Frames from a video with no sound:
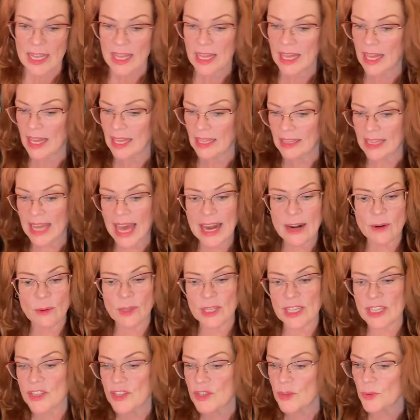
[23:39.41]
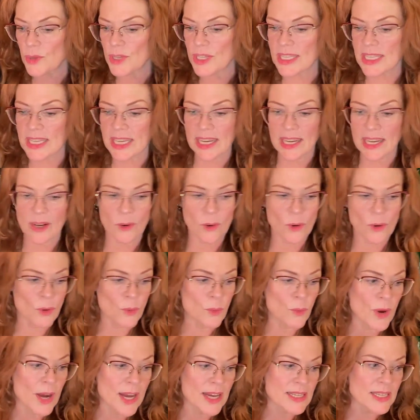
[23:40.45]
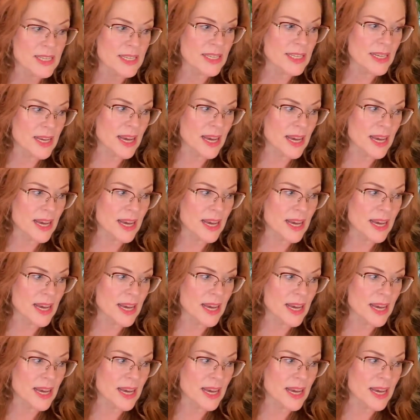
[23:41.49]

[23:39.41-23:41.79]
laterally sourcing, or what